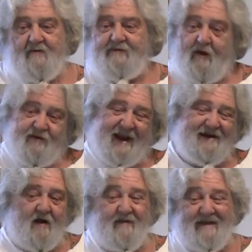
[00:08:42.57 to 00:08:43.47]
No
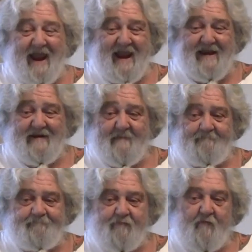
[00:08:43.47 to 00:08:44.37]
data on the can.
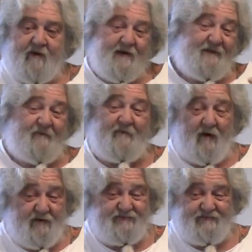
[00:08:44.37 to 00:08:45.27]
We don't have a
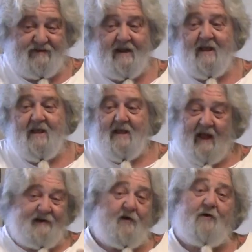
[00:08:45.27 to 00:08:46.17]
version.
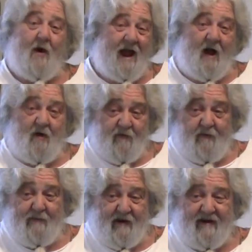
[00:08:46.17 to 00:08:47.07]
I don't know how old
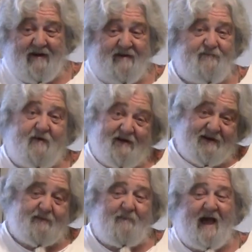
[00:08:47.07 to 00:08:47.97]
the beer is, but he
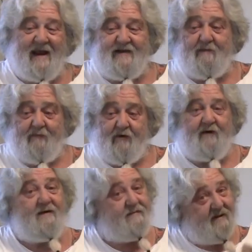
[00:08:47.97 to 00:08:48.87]
did buy it at the
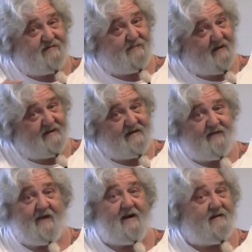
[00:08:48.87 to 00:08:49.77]
brewery. Doesn't mean
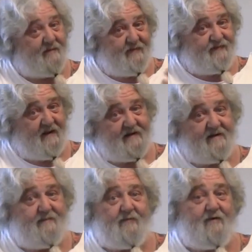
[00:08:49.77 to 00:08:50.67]
anything. Could be sitting
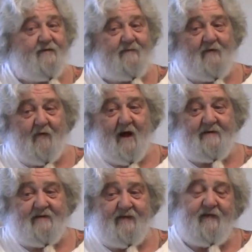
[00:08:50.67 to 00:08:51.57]
at the brewery for a while
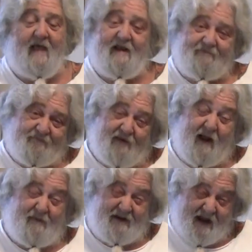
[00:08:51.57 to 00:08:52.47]
till they sell it.
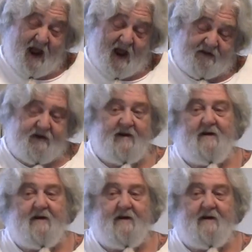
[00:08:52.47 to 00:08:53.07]
Probably not.